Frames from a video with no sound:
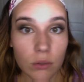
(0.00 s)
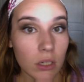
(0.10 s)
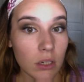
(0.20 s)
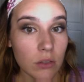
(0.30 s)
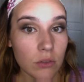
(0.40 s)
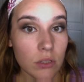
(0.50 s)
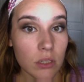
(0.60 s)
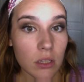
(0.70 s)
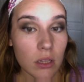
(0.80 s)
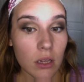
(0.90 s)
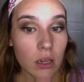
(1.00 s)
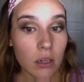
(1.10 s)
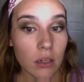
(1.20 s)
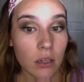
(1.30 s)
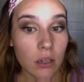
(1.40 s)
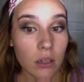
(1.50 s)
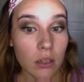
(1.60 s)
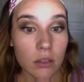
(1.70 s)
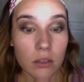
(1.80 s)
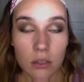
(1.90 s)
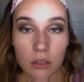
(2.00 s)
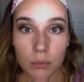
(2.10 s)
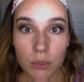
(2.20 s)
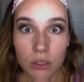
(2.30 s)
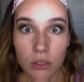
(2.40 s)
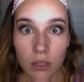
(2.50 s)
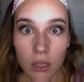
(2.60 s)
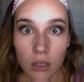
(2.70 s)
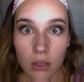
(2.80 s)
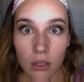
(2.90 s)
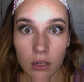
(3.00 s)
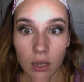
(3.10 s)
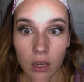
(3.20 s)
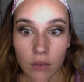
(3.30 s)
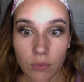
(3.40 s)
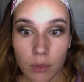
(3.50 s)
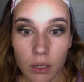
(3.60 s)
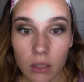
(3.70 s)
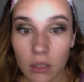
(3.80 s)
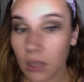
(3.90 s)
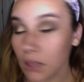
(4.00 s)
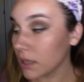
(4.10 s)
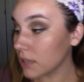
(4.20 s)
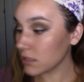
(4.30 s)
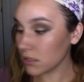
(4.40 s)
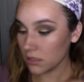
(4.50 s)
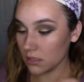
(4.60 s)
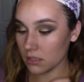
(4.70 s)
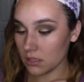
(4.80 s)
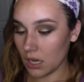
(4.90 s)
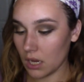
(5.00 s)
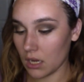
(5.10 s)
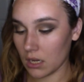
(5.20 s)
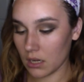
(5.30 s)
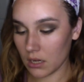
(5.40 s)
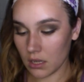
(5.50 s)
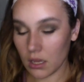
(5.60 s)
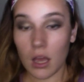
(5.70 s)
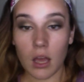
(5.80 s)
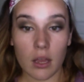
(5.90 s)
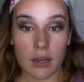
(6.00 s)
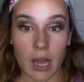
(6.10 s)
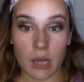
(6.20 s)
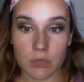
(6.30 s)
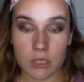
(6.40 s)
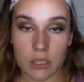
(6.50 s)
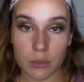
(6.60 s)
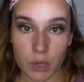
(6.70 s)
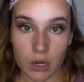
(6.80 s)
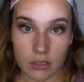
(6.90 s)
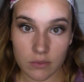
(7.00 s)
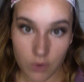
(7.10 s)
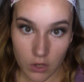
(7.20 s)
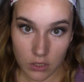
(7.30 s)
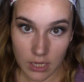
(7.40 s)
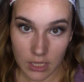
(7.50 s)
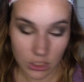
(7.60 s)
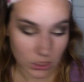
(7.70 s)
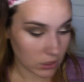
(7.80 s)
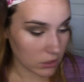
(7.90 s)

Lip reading: Can you see that? Yeah, look how much length it gave me. Like, that's insane. Now I'm just going to put on some false lashes.